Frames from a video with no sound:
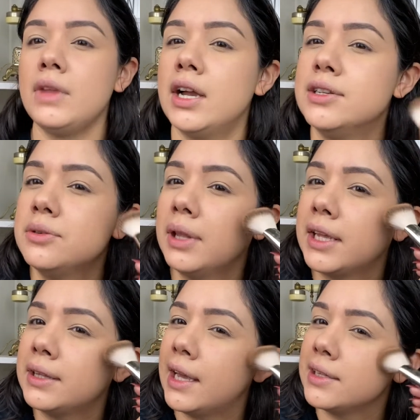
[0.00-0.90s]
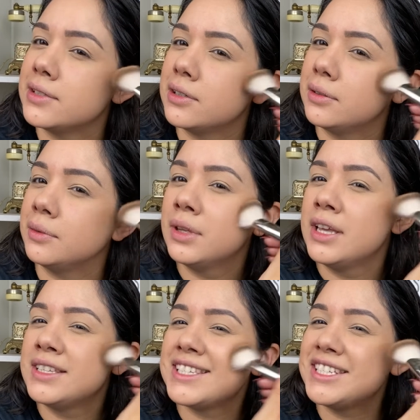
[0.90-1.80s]
I do like that. So
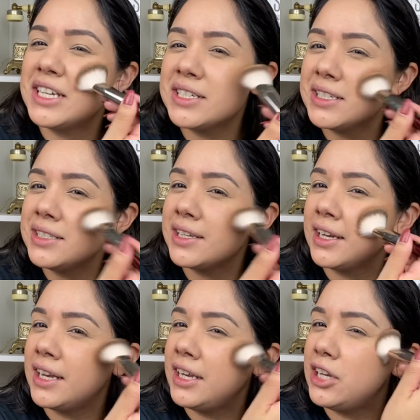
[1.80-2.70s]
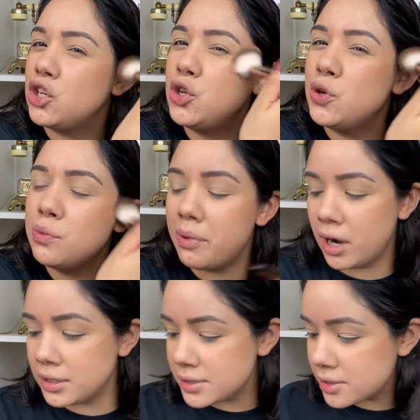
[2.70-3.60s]
suggestions on any new
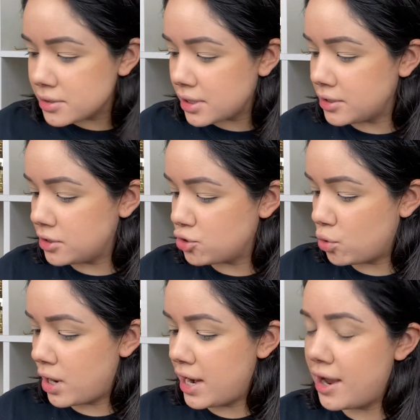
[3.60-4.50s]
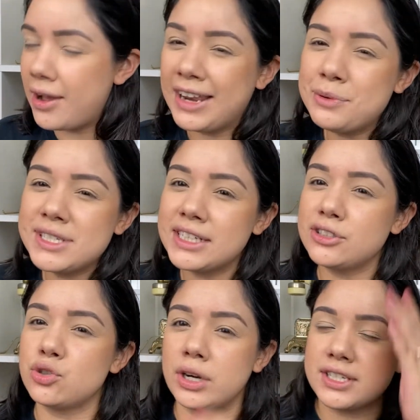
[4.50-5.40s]
bronzers I should try out? I always like
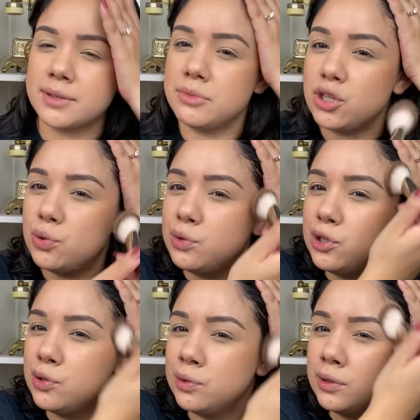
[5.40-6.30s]
to try some new,